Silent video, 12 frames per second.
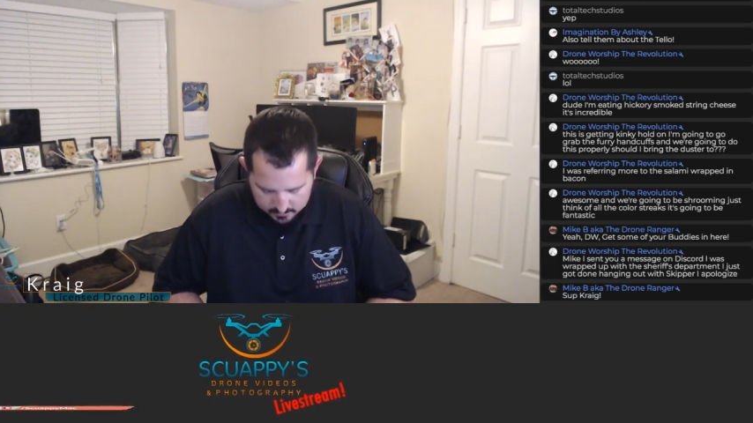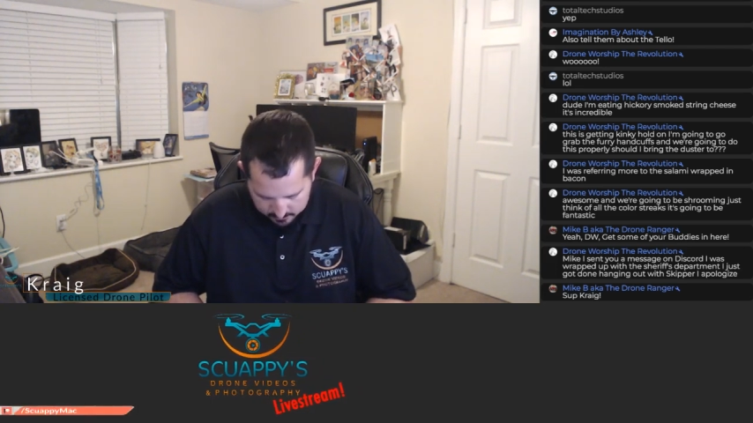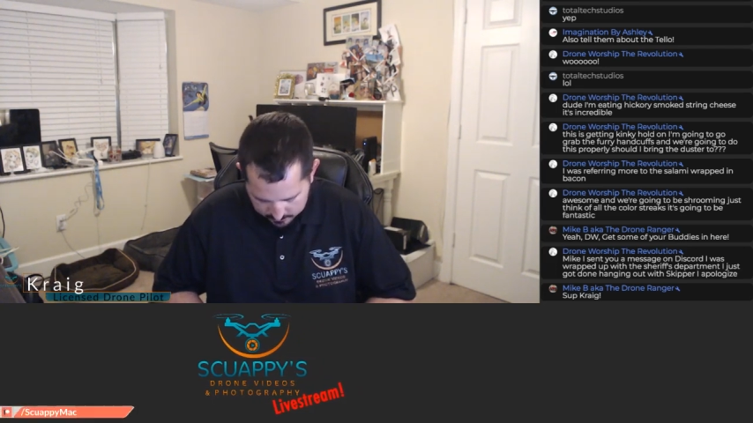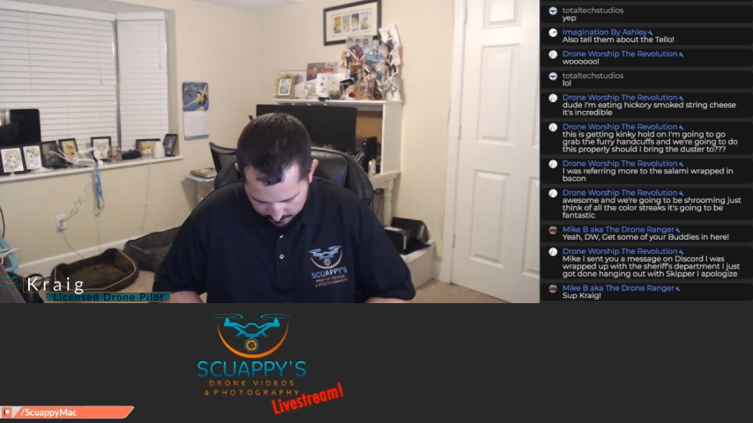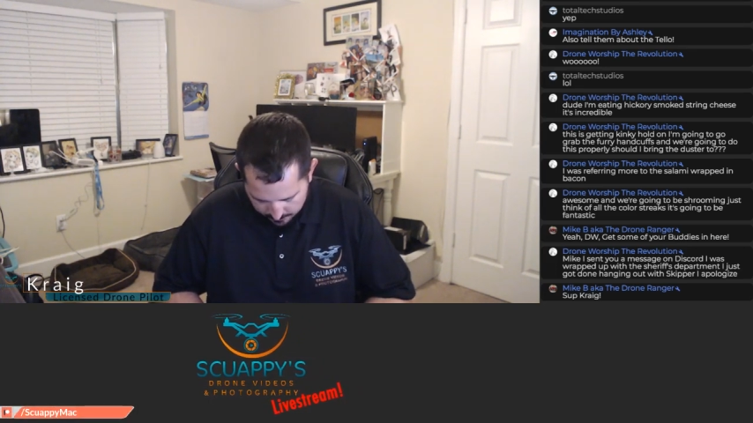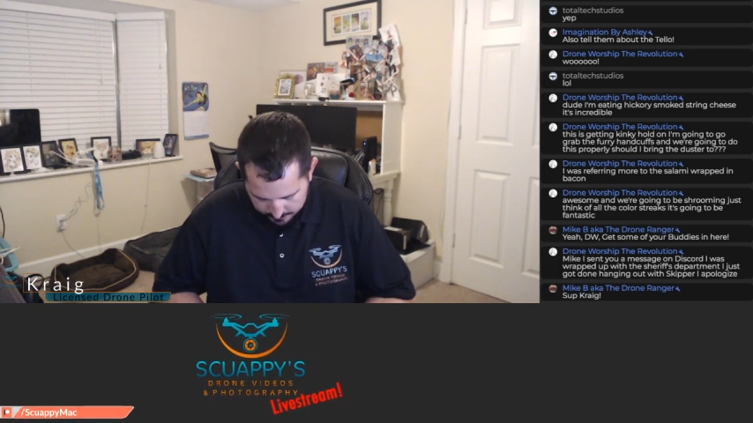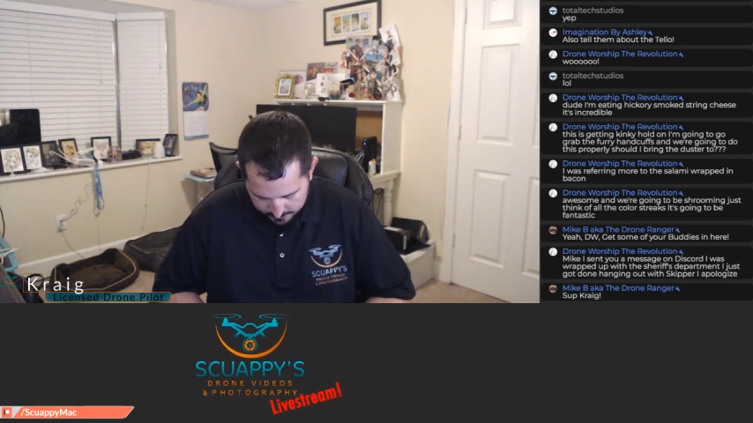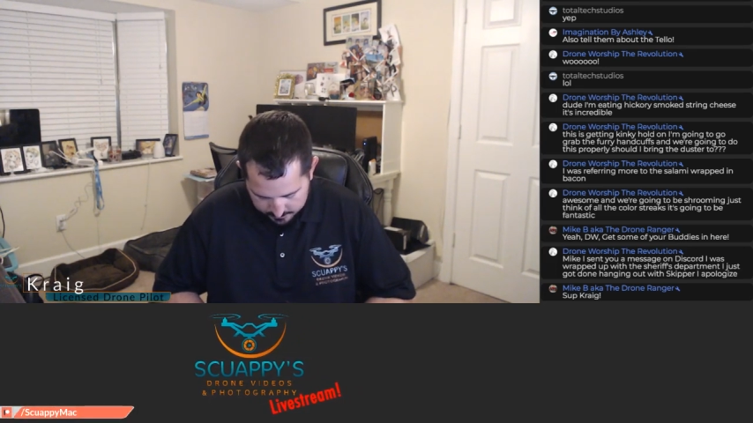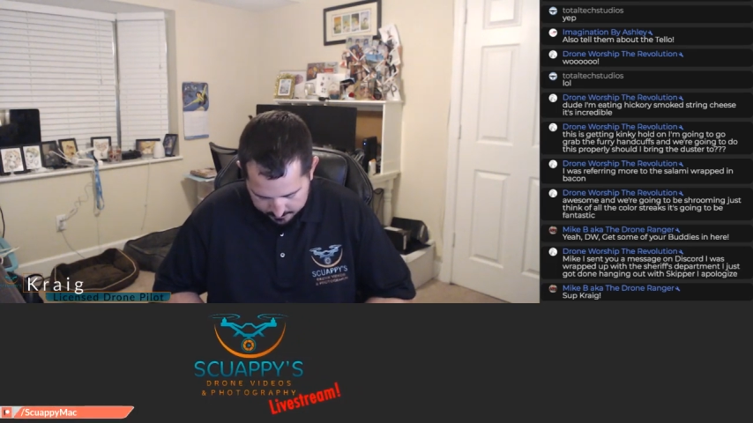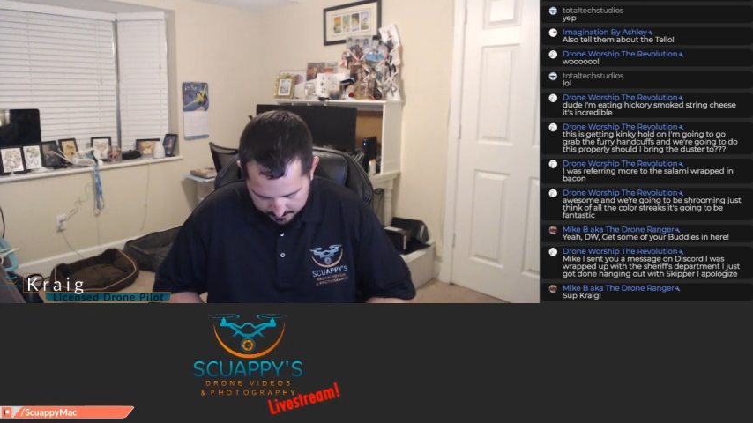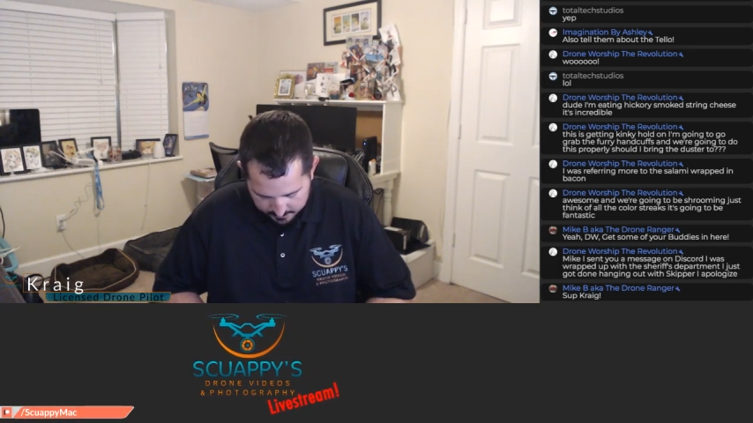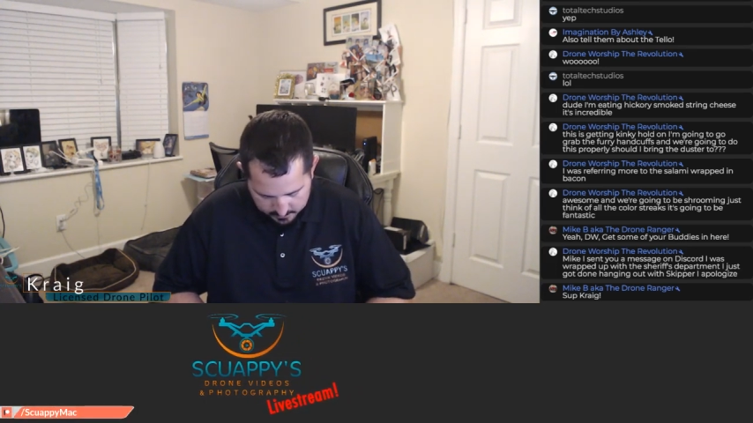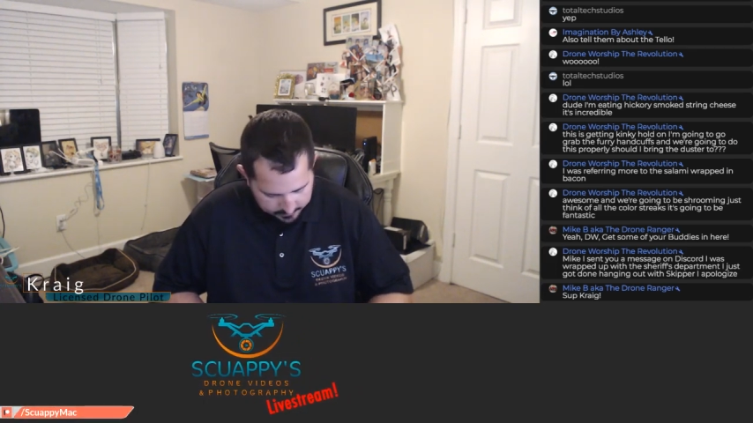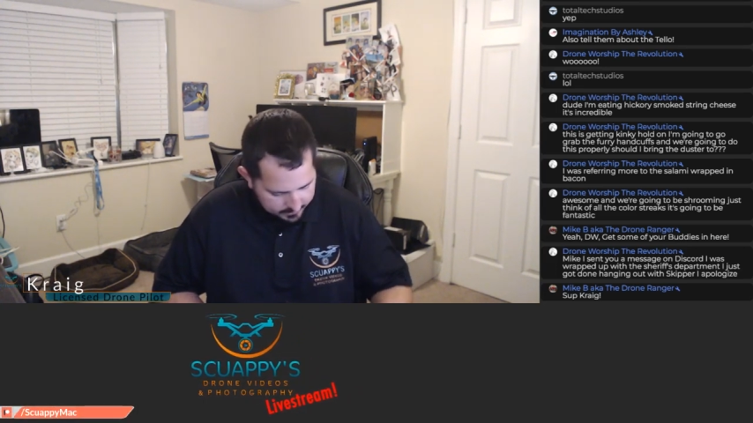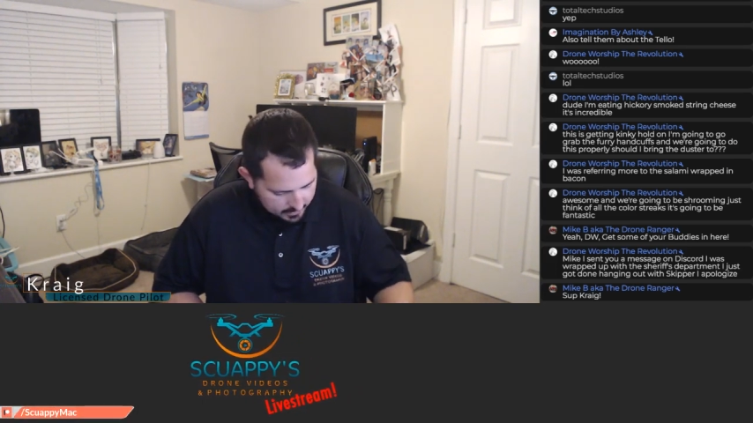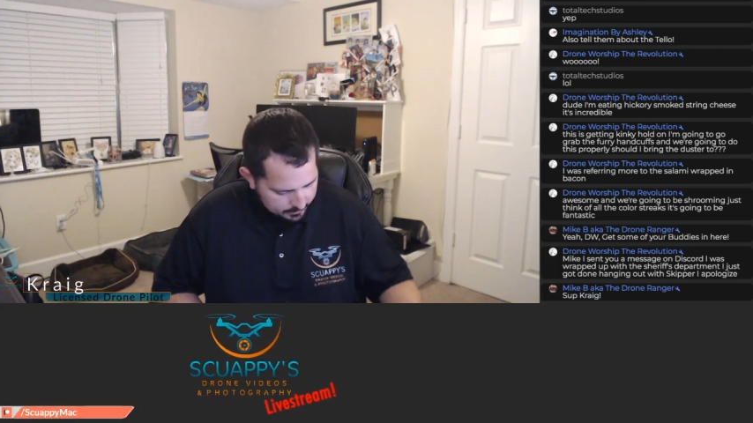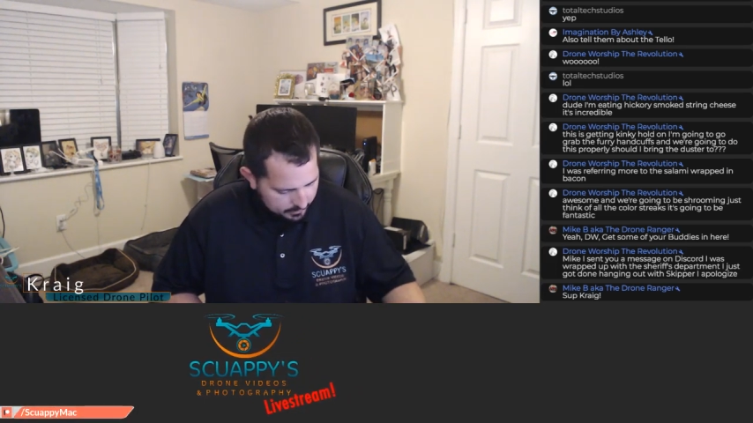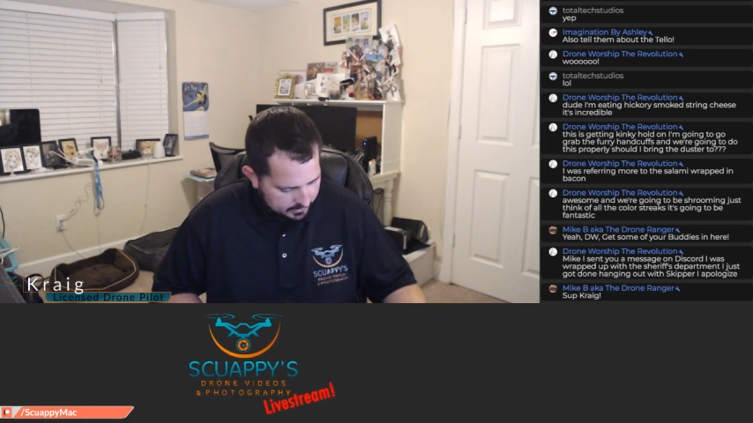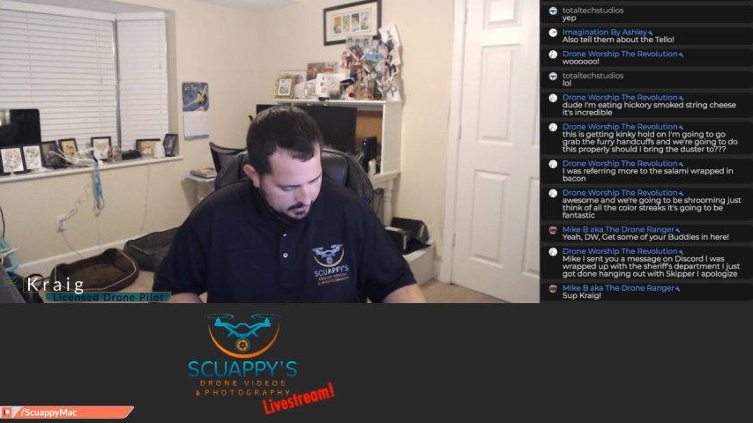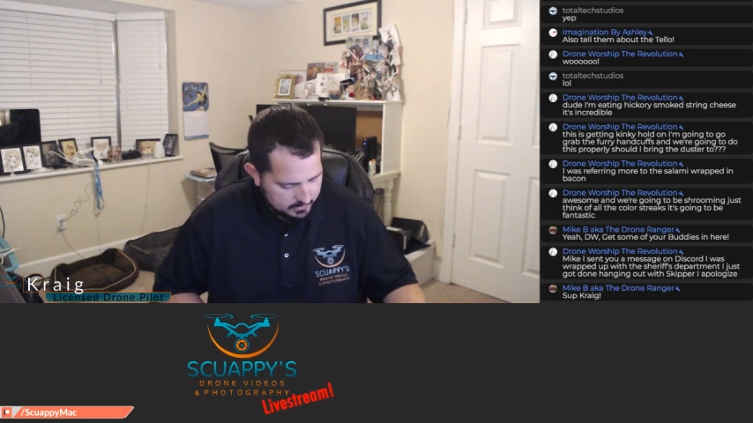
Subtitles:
I don't know what this piece of fabric